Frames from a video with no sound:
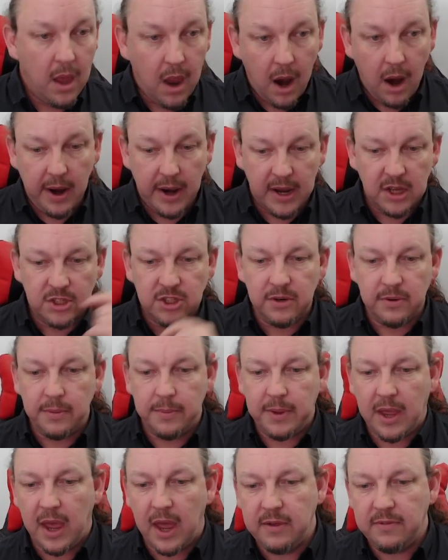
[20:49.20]
All right, consumer
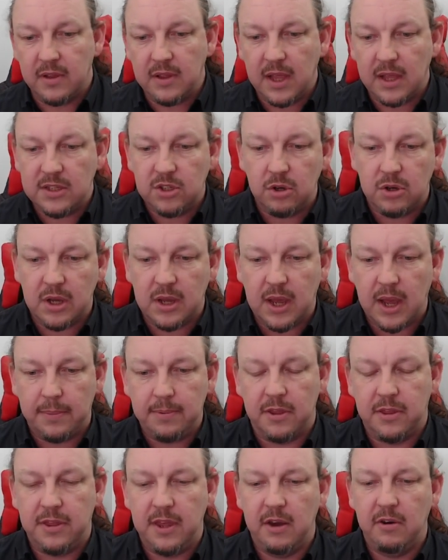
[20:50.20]
behavior. Let's talk a couple
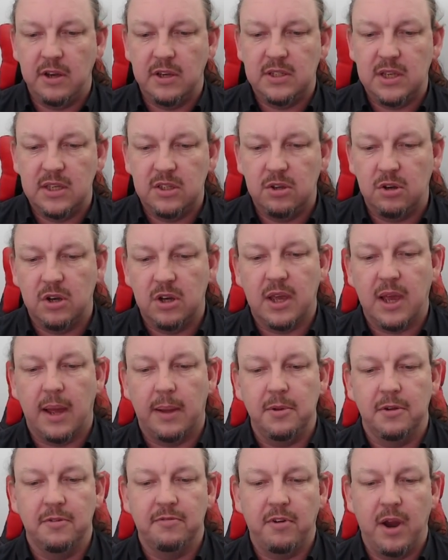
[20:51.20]
of theories. Let's talk a
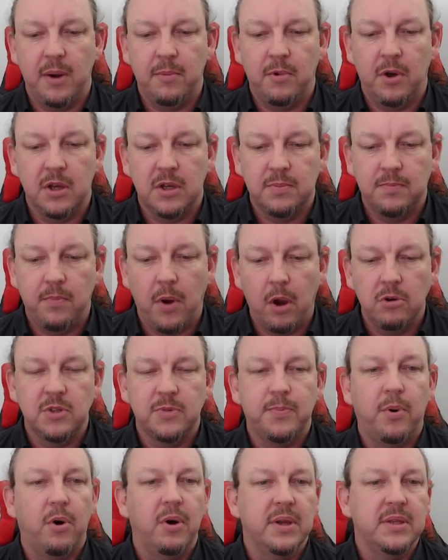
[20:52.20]
couple of frameworks. Bonus
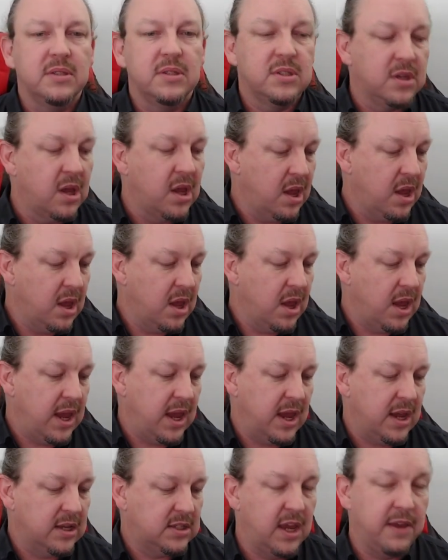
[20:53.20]
points
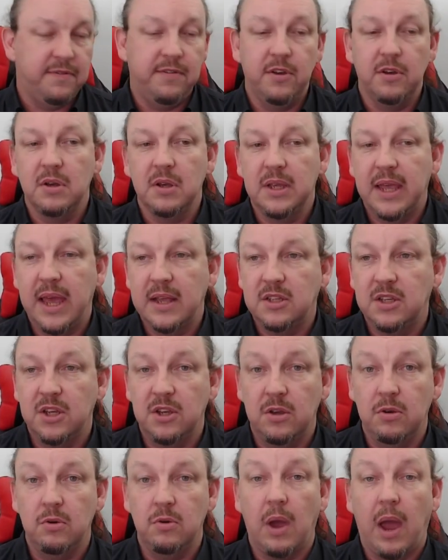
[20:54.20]
is if you can get to
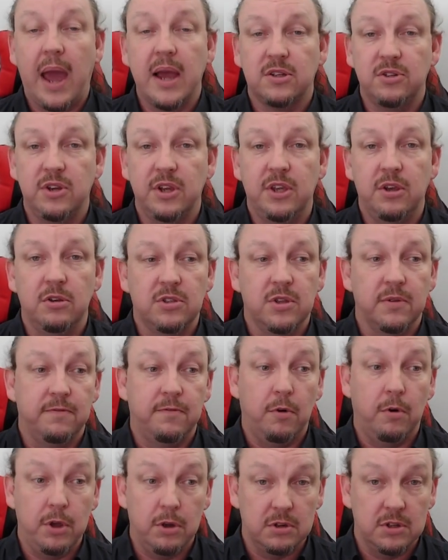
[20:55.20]
you actually use them
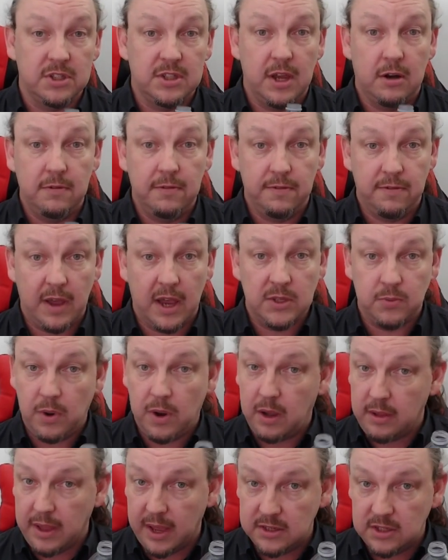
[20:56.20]
for yourself as
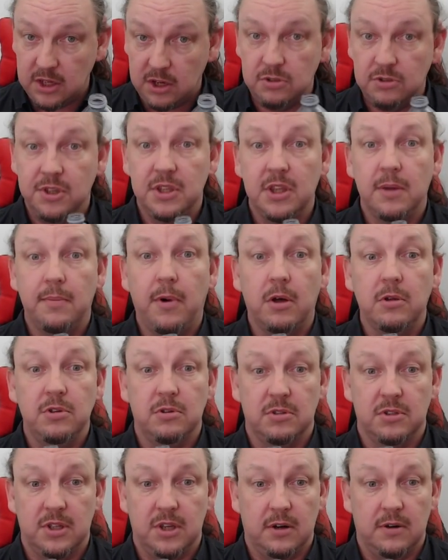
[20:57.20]
well as using them on
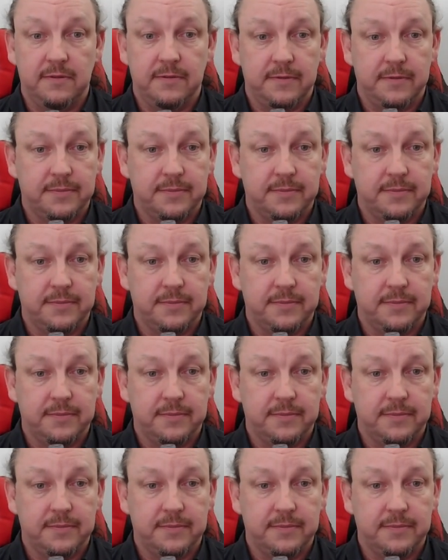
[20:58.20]
yourself.